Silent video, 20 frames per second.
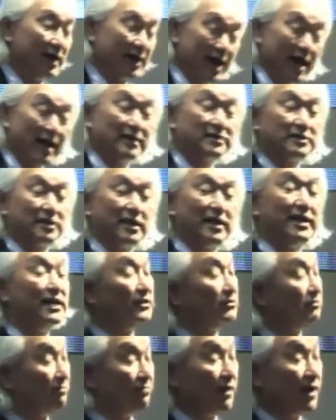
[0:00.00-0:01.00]
Gasoline
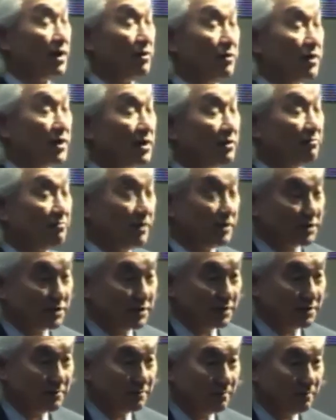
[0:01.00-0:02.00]
is very
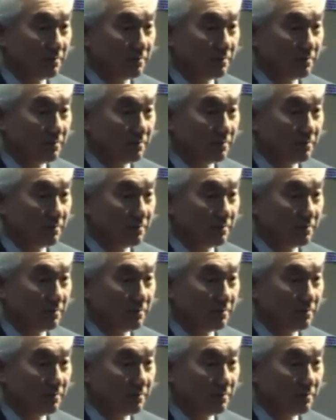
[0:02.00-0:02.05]
efficient.